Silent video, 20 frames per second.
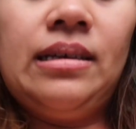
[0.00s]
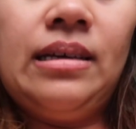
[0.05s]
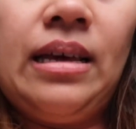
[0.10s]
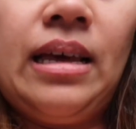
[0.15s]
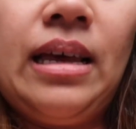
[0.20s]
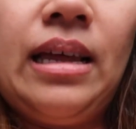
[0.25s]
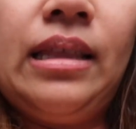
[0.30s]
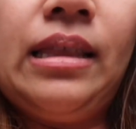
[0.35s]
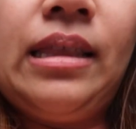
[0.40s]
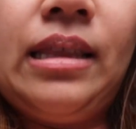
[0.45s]

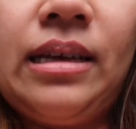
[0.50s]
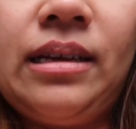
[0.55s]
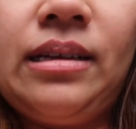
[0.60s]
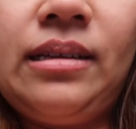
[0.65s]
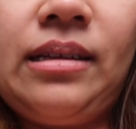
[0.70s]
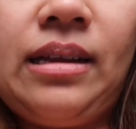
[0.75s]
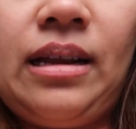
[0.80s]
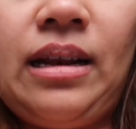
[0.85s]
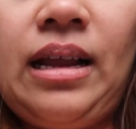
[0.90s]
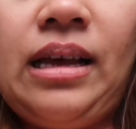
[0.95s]
And
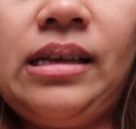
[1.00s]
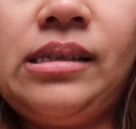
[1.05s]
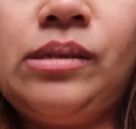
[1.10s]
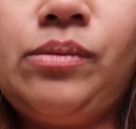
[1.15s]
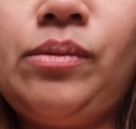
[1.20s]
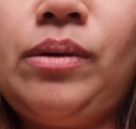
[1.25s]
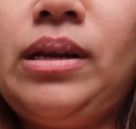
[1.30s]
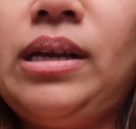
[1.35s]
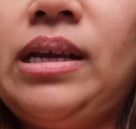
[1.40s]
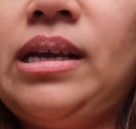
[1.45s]
the last
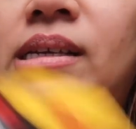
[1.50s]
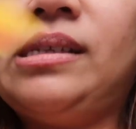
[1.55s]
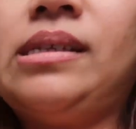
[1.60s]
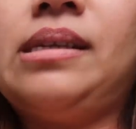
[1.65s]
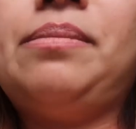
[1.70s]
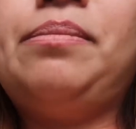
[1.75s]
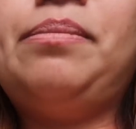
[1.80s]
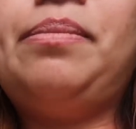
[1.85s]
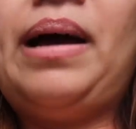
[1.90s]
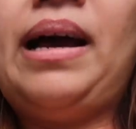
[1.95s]
one is
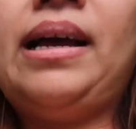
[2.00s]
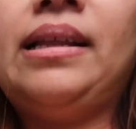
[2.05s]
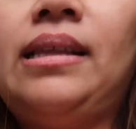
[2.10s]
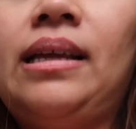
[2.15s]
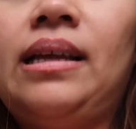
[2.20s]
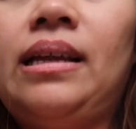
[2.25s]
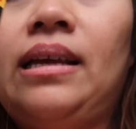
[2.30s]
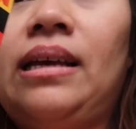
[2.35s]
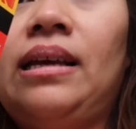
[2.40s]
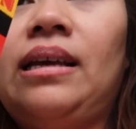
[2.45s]
a
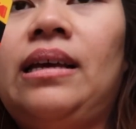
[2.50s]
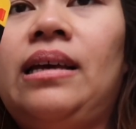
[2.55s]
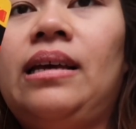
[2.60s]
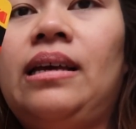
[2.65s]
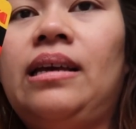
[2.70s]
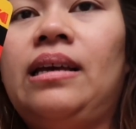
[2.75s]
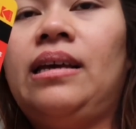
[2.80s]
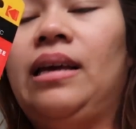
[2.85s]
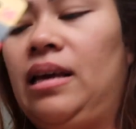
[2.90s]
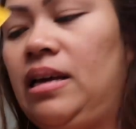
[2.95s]

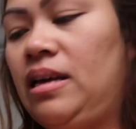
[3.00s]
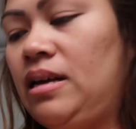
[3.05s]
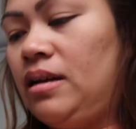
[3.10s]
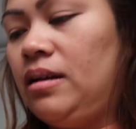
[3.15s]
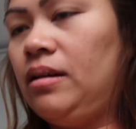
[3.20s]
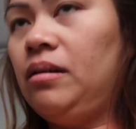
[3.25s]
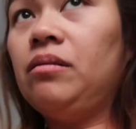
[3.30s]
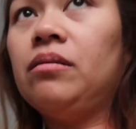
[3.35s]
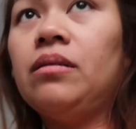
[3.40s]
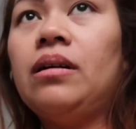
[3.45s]
battery.
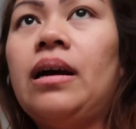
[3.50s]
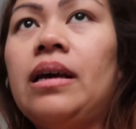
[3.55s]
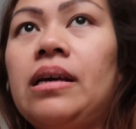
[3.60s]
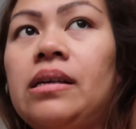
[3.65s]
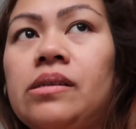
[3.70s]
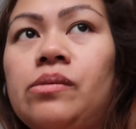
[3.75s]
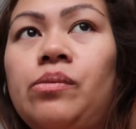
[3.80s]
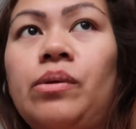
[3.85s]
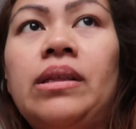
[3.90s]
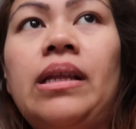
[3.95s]
Look,
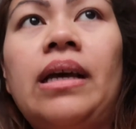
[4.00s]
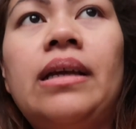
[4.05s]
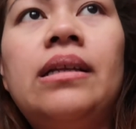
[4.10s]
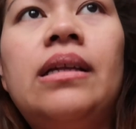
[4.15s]
guys, what I